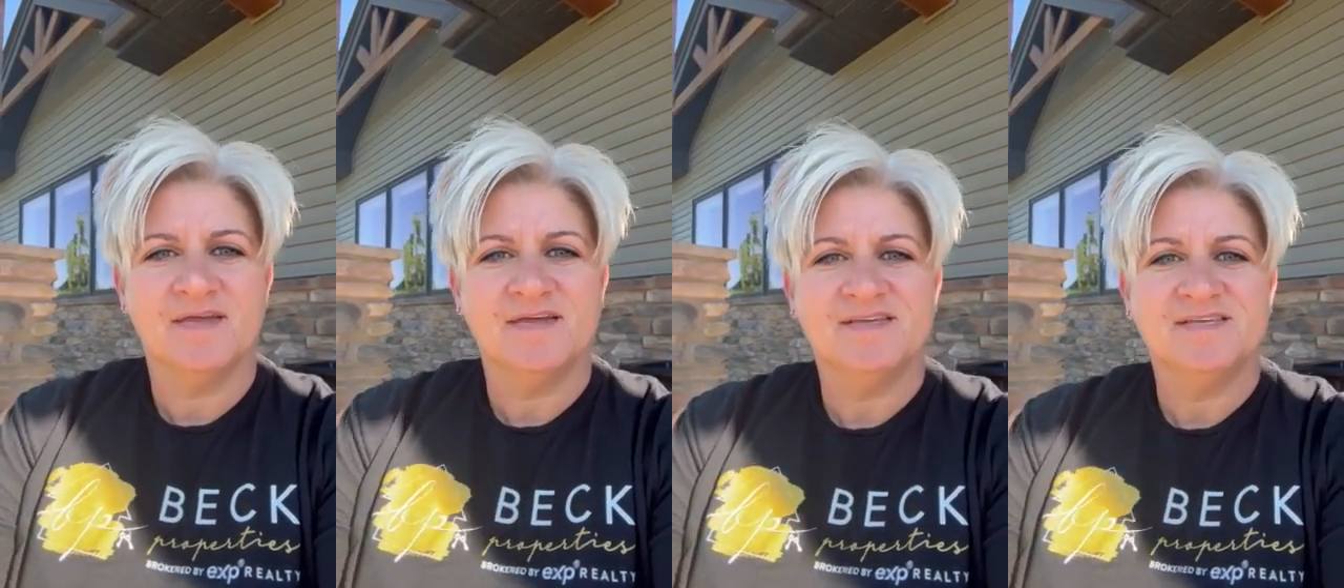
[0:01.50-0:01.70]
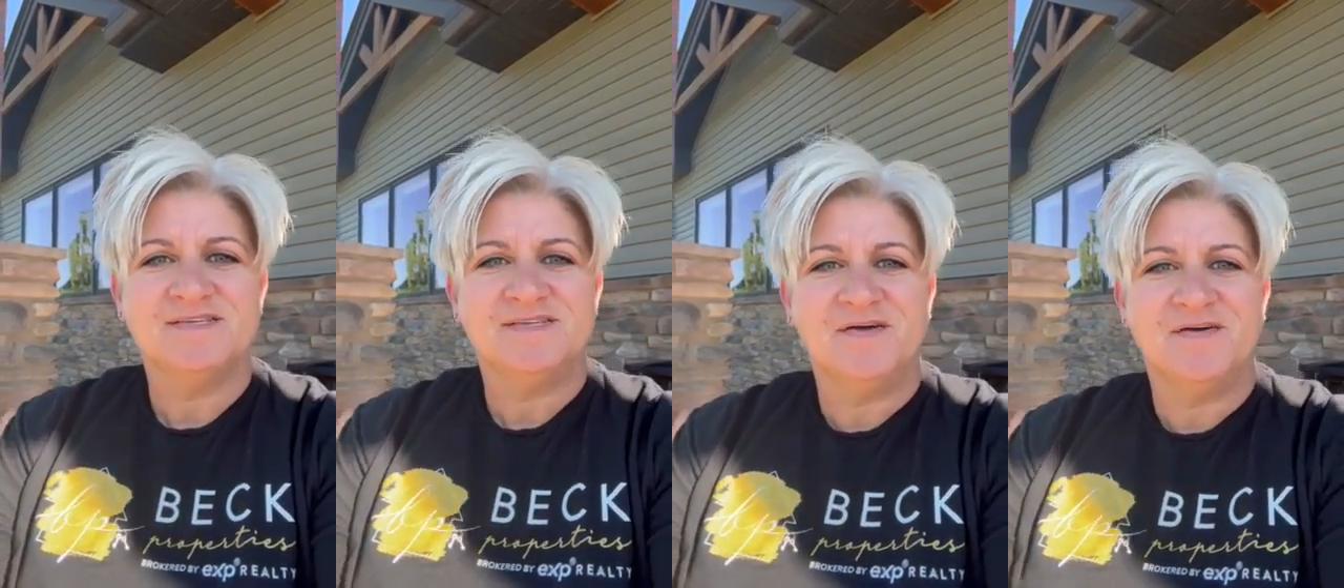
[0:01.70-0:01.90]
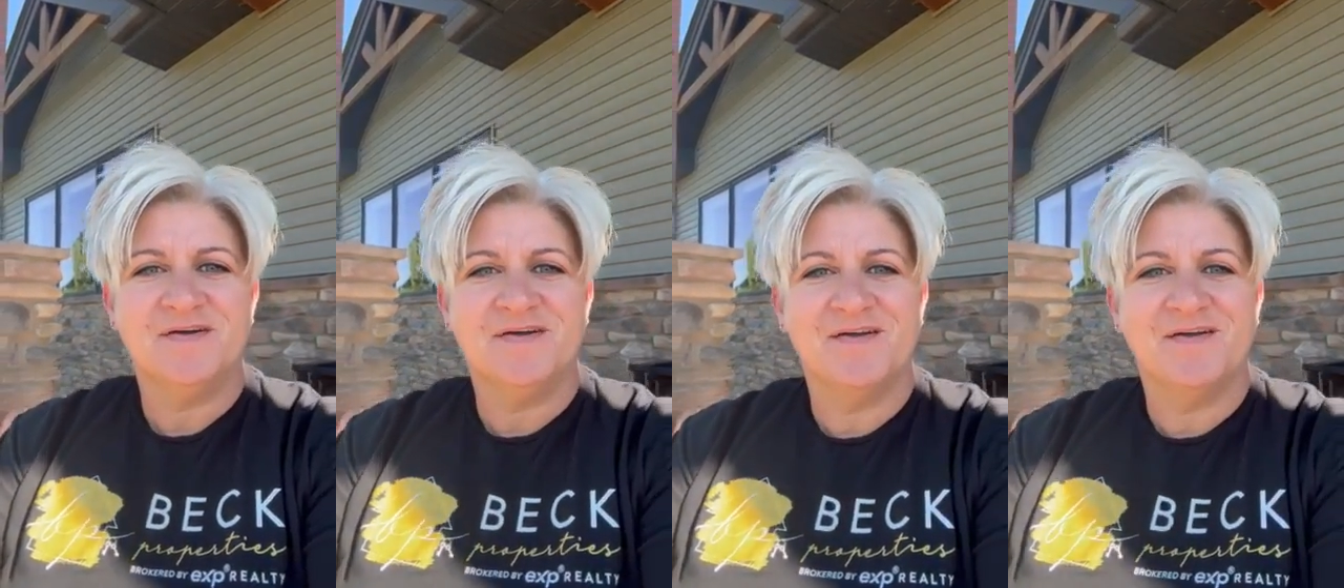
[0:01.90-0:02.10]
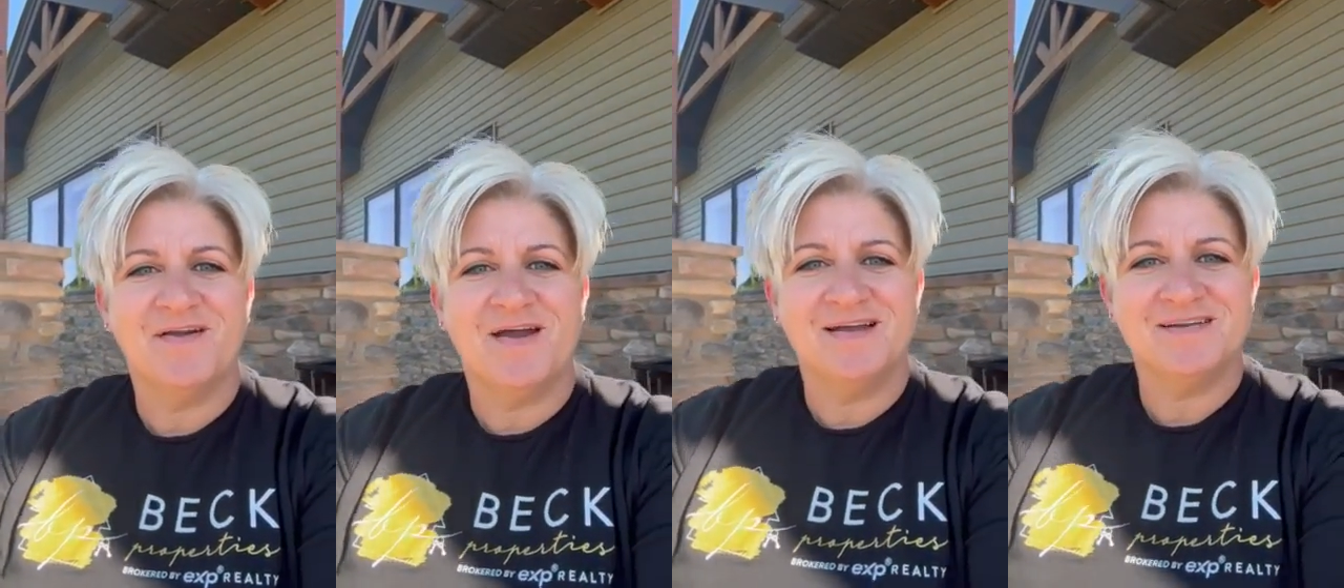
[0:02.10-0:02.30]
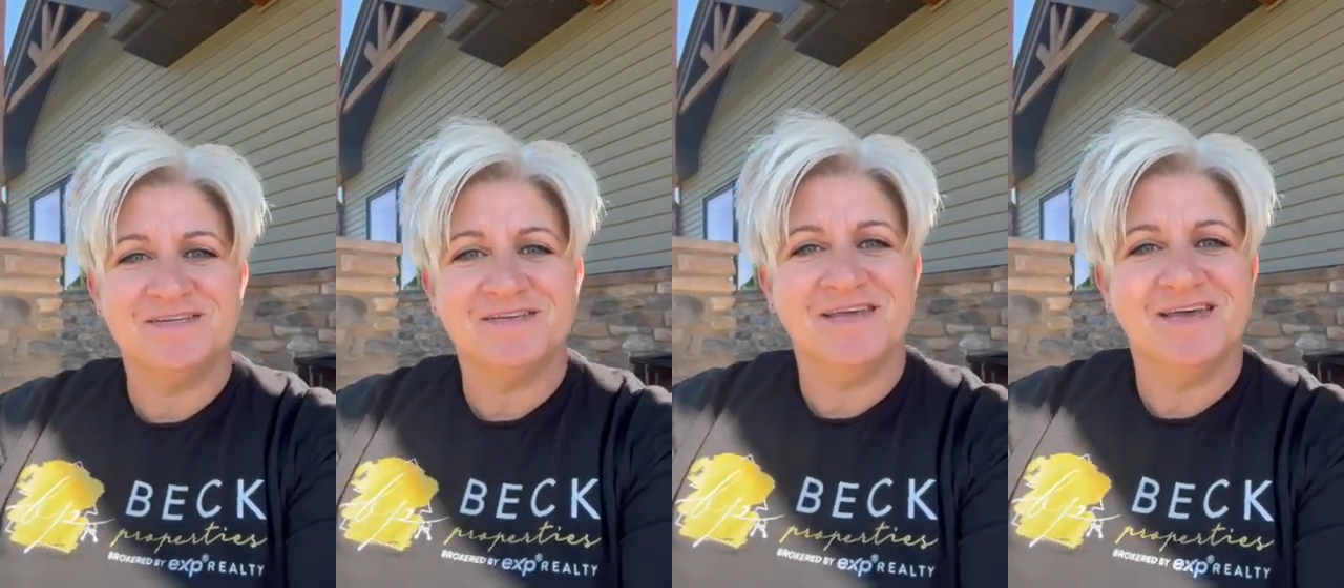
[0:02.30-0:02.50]
So
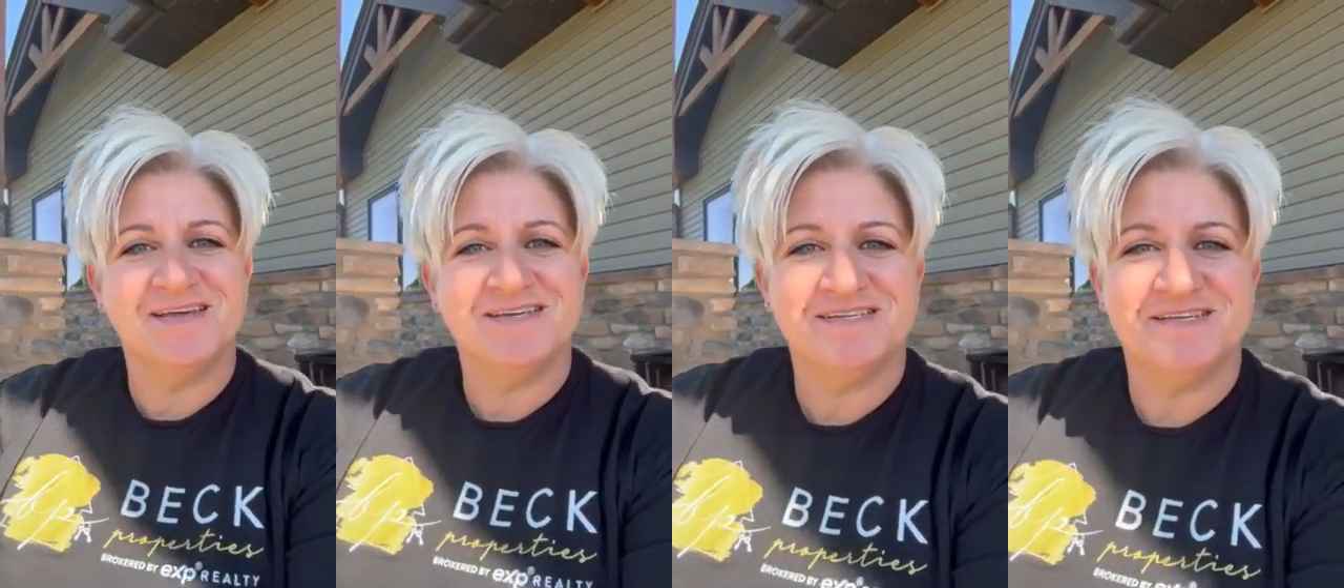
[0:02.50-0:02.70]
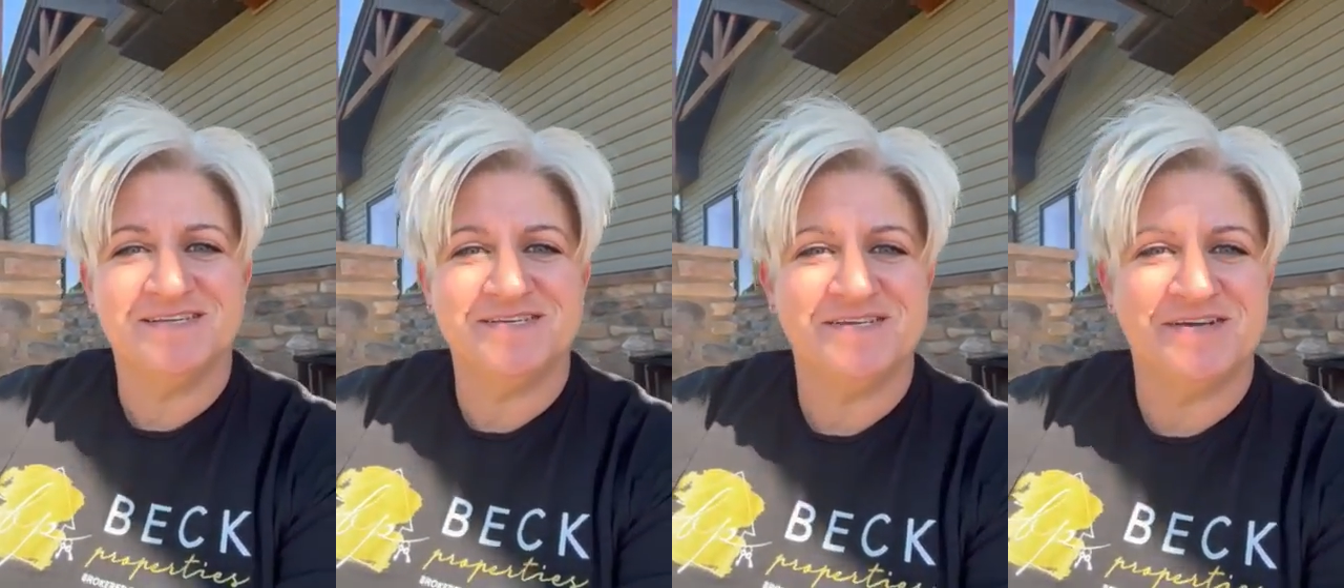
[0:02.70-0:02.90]
congratulations,